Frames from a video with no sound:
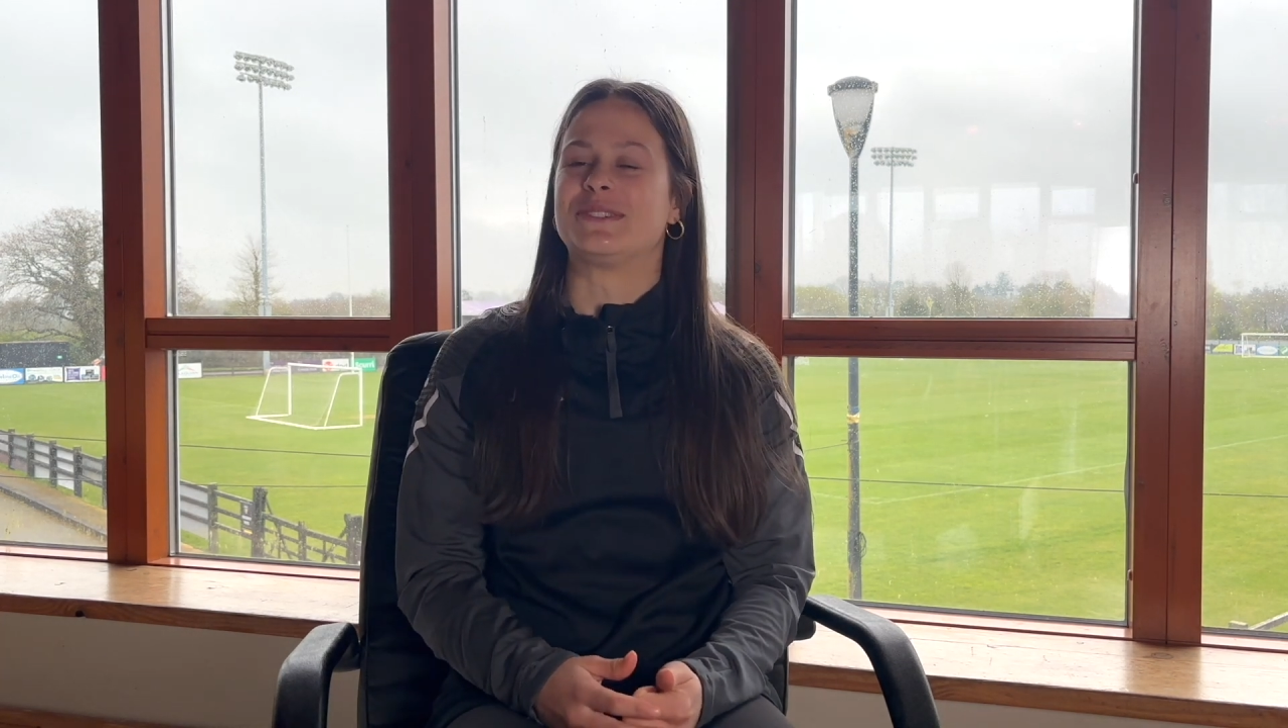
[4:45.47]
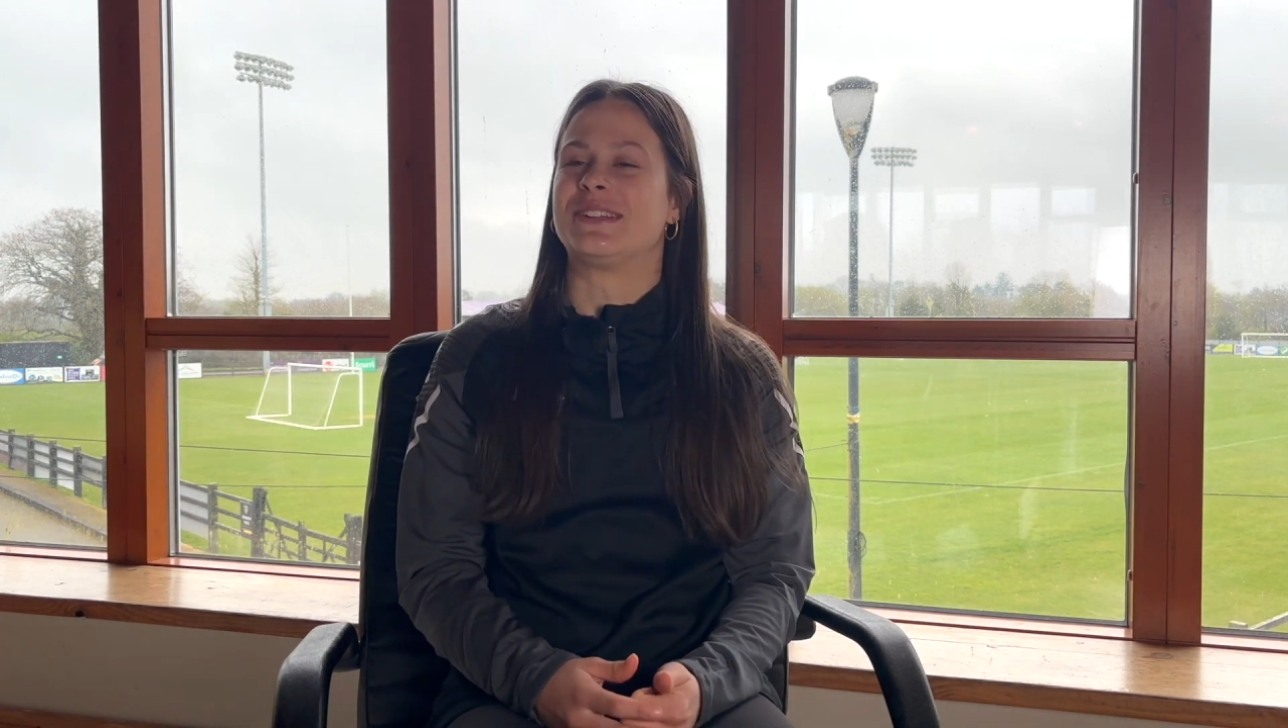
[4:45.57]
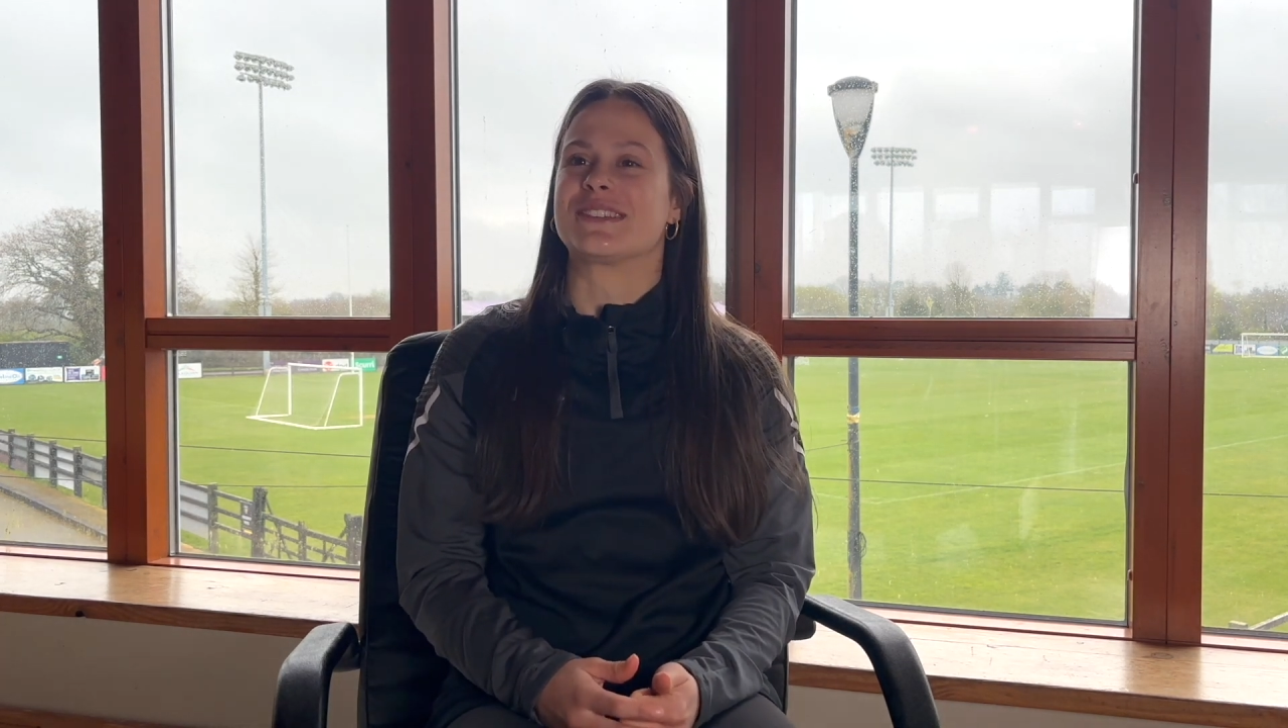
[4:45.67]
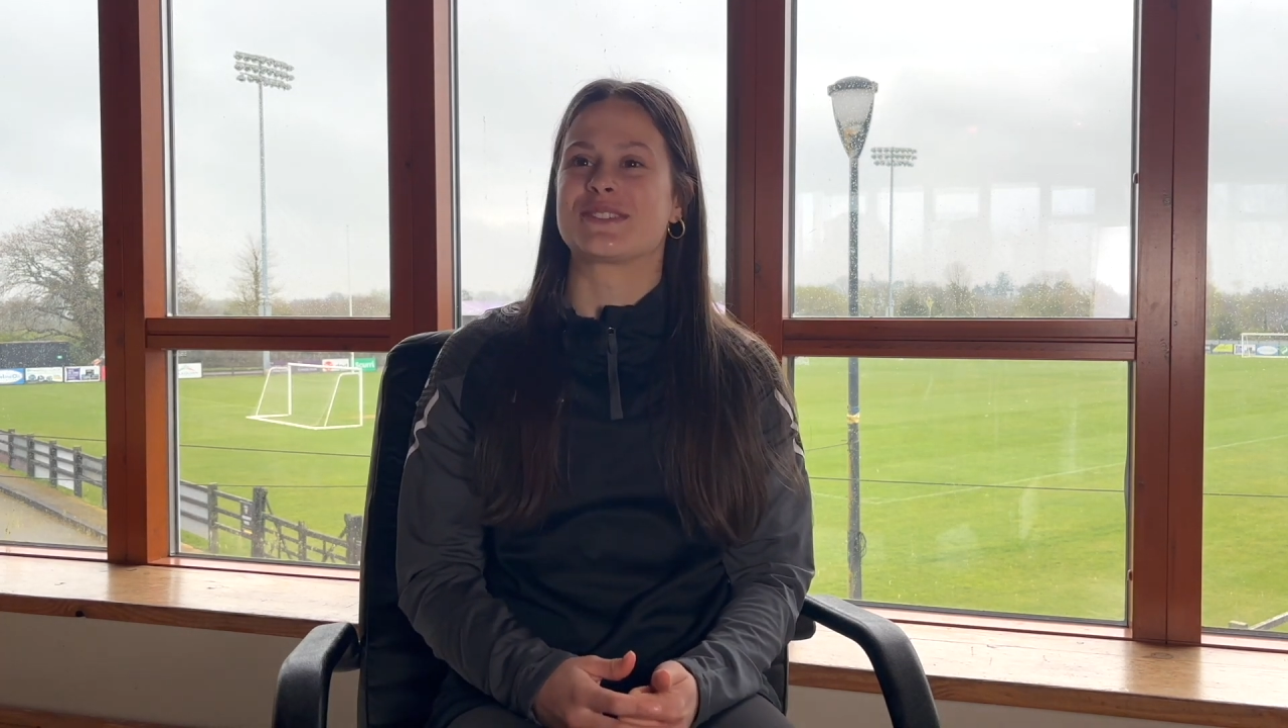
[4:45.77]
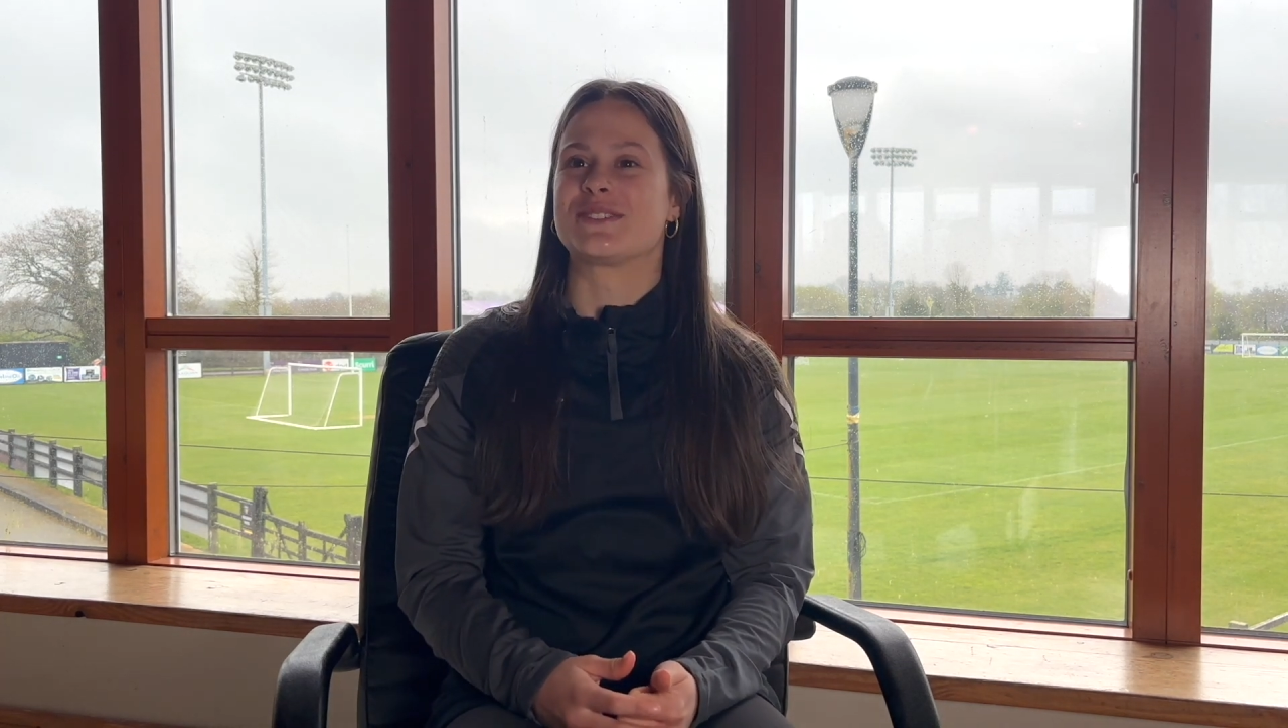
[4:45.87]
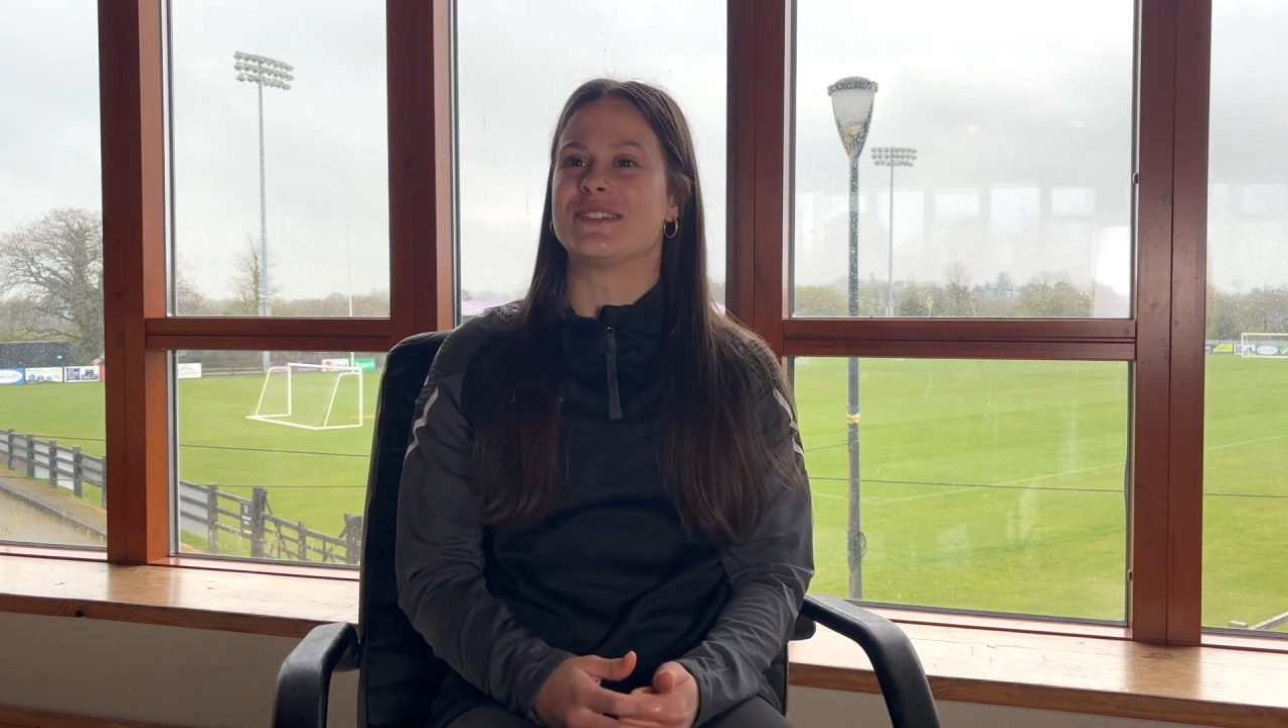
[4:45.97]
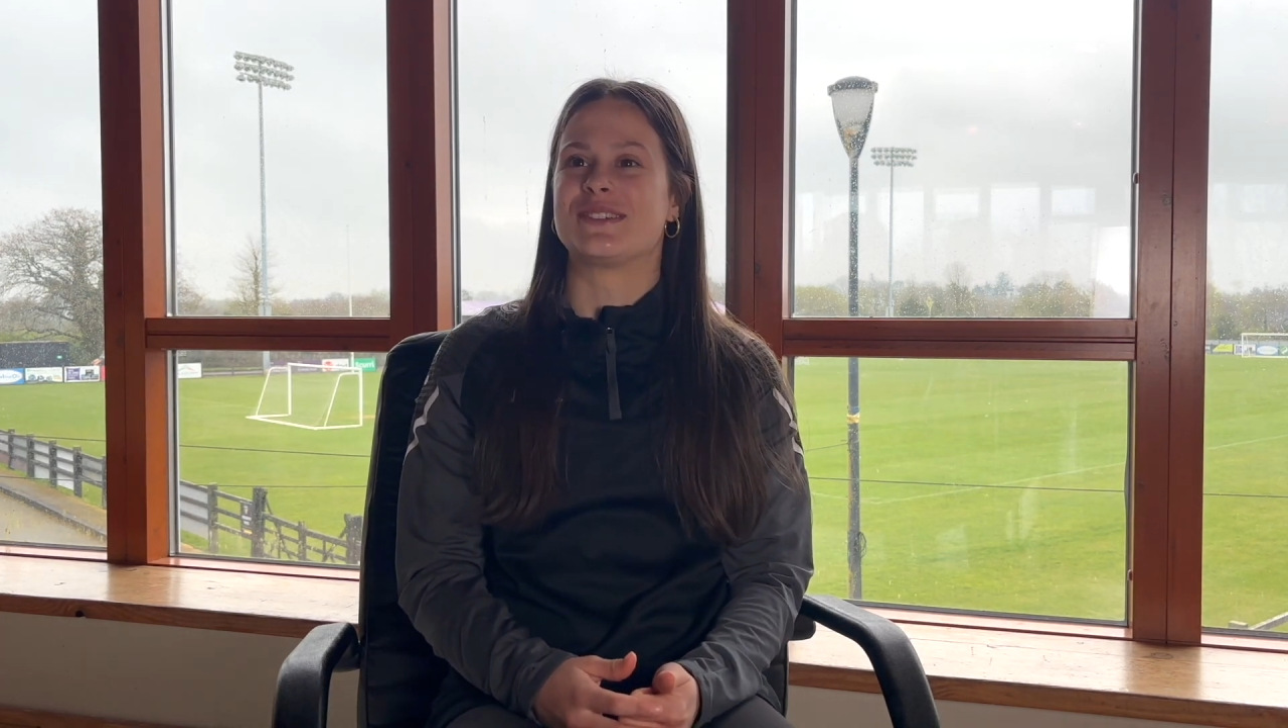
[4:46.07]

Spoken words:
on the streets